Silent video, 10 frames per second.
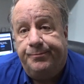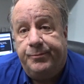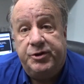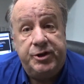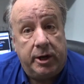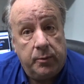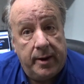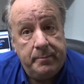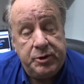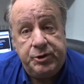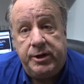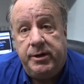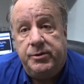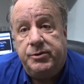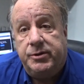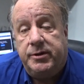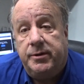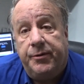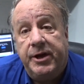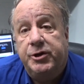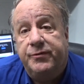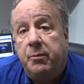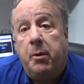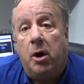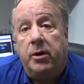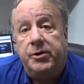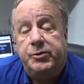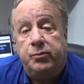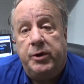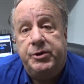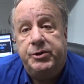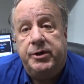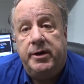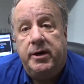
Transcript: cigarette machines, things for bars, which